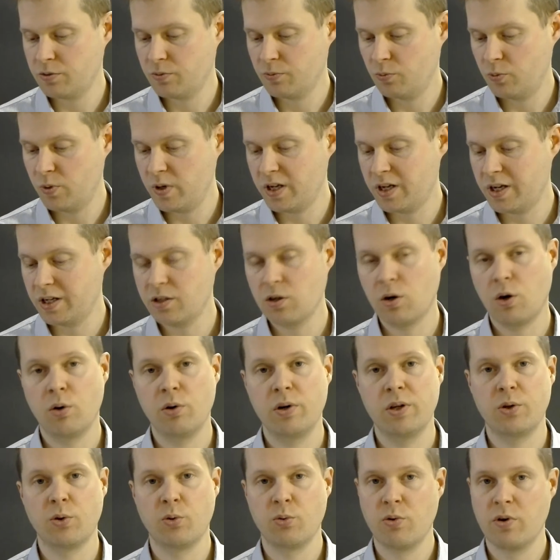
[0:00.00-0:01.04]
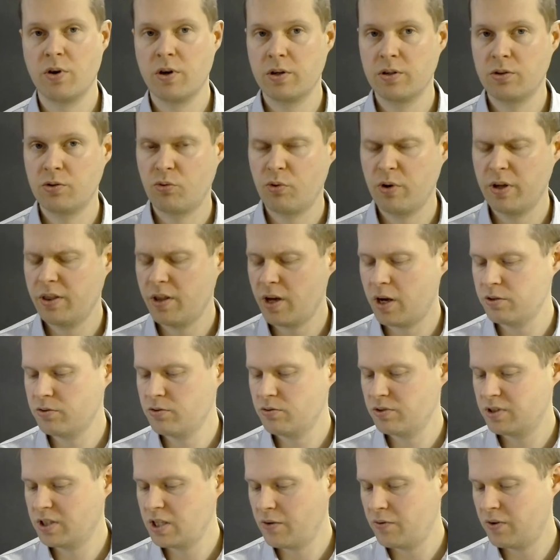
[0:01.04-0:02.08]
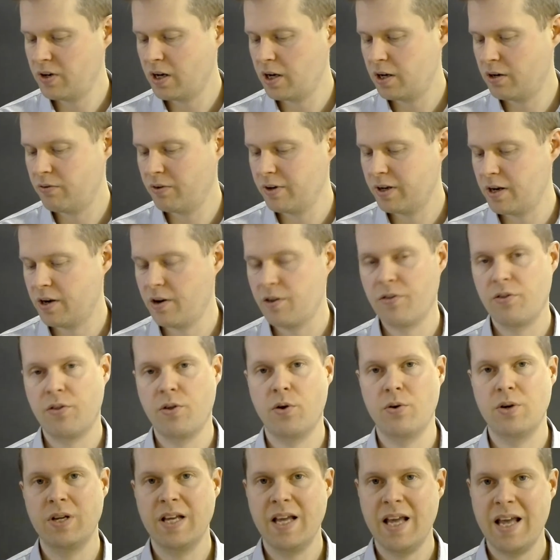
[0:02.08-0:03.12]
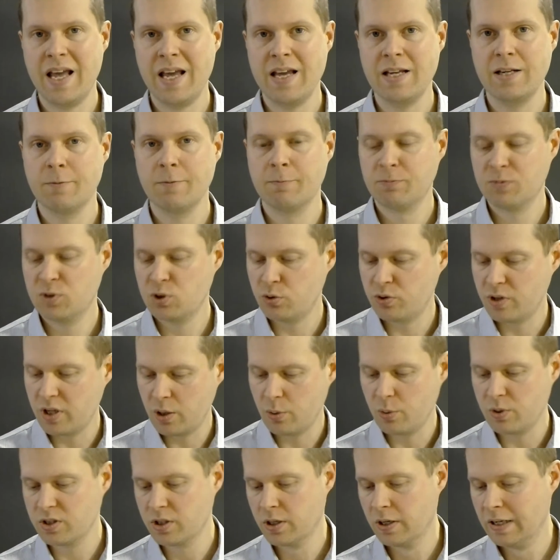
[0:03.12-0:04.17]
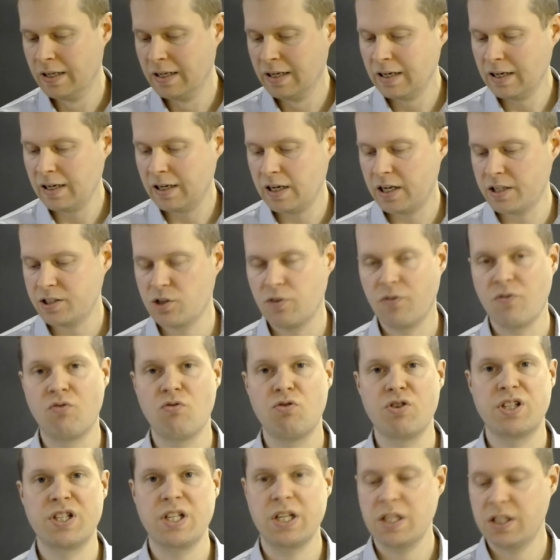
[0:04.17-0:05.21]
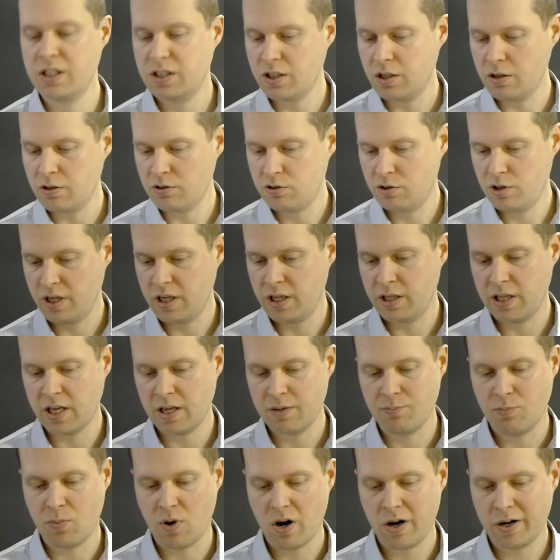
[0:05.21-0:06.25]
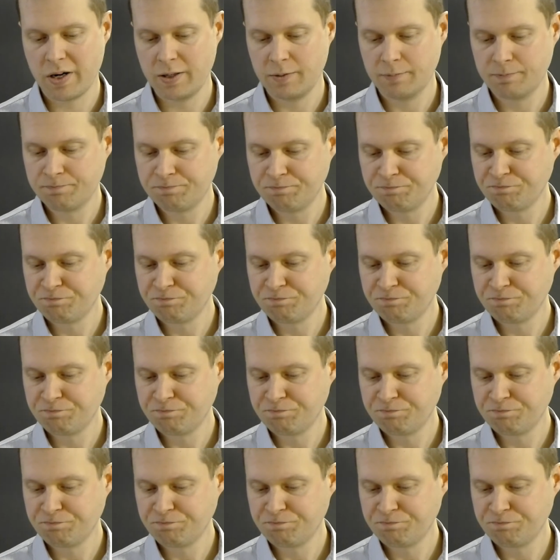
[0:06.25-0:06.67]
We got only to 3,738, so there was lots of resistance in that market.